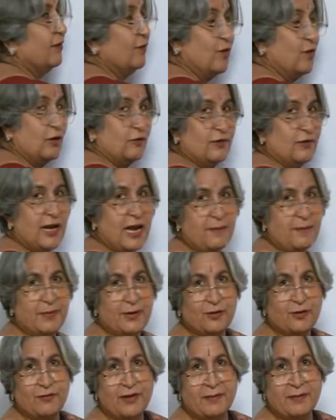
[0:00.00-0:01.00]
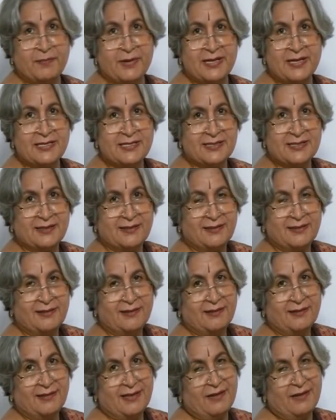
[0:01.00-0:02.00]
what will happen to vapors?
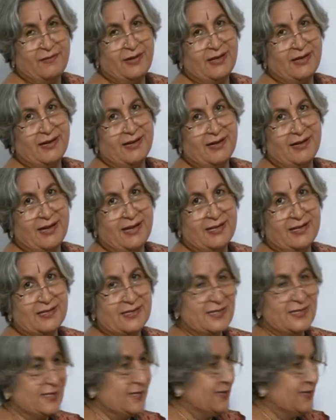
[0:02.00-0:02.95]
They will condense,